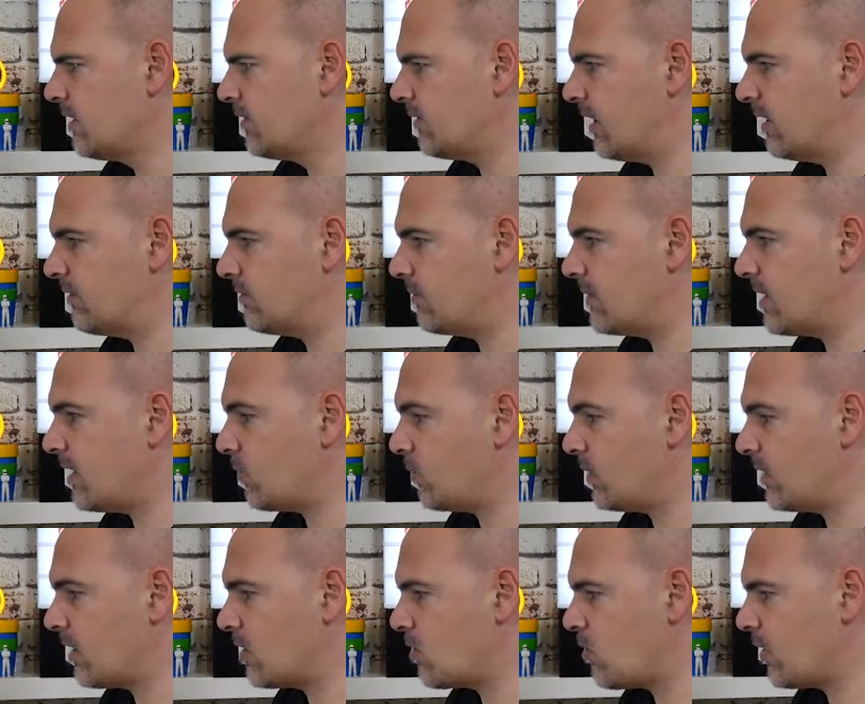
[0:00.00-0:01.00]
Now from here we
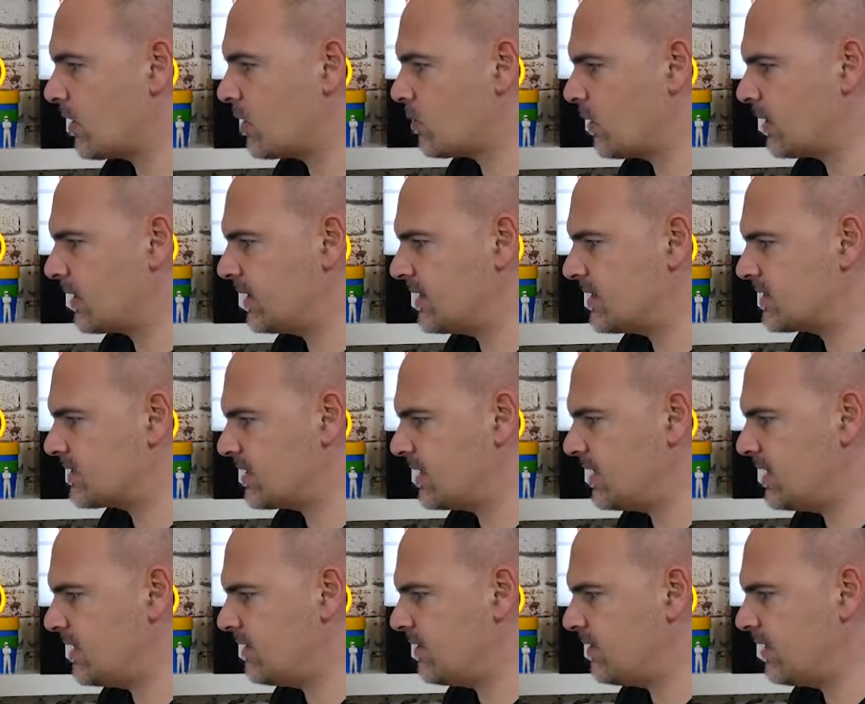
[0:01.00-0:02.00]
can quite quickly
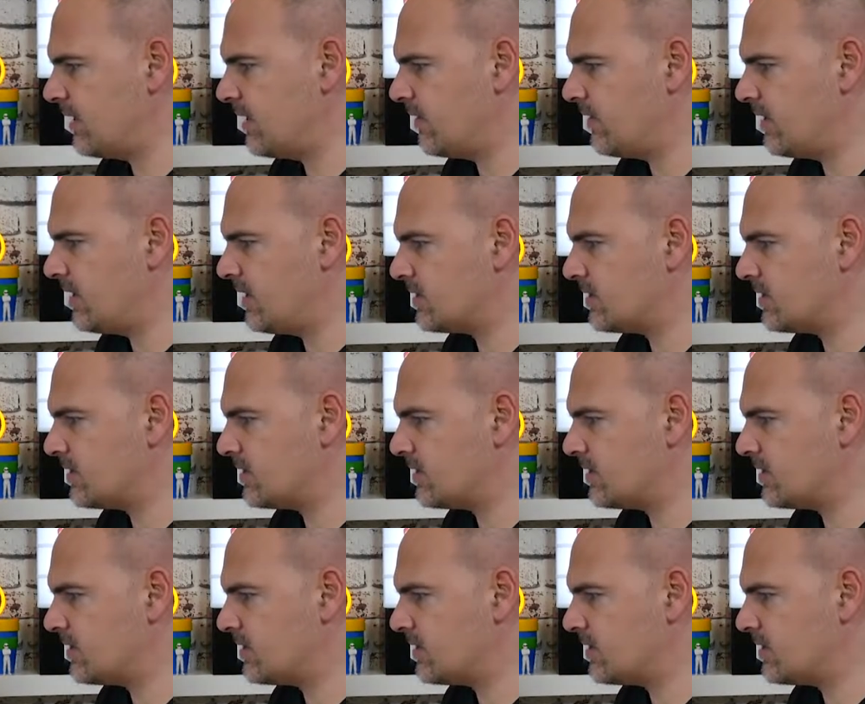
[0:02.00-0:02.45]
see that the